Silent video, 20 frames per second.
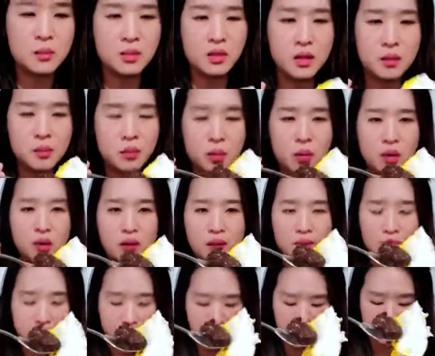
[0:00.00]
bit of
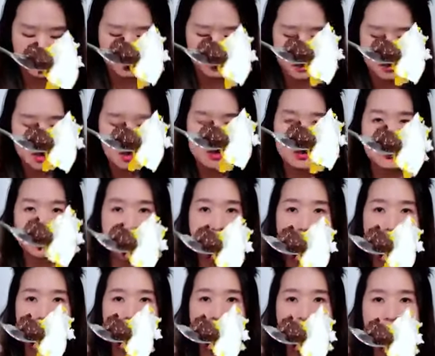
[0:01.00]
pork, some
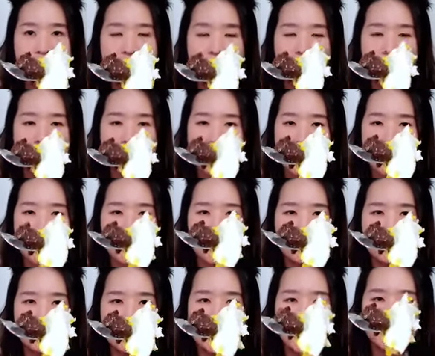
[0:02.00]
egg,
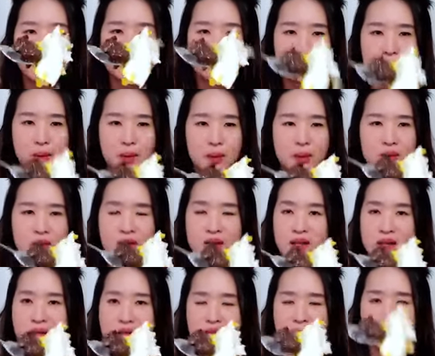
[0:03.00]
and rice. Gotta
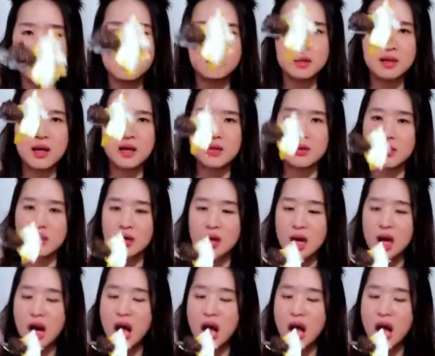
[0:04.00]
eat them all together.